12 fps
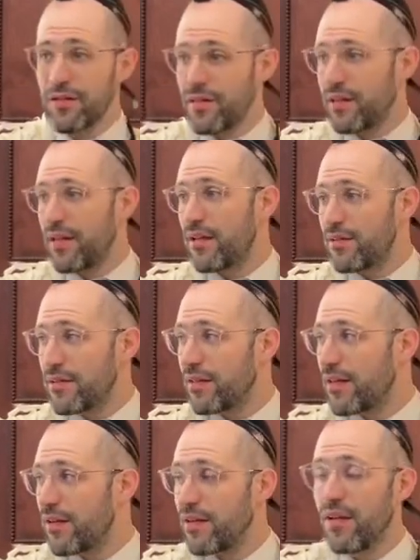sit down, sit
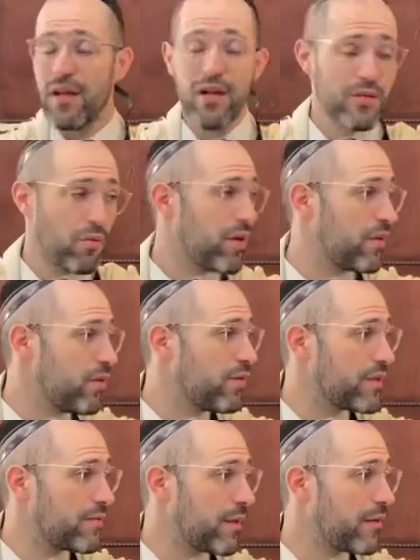down. So what do you do if
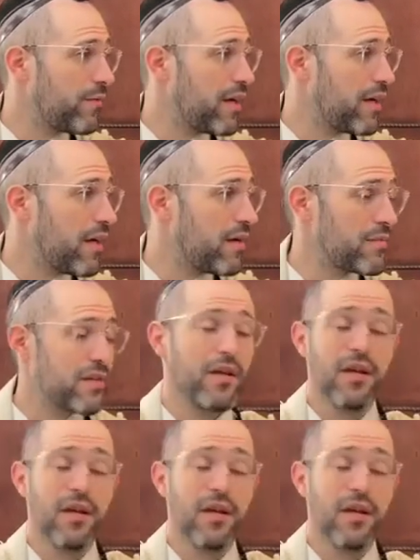zman tefillah comes?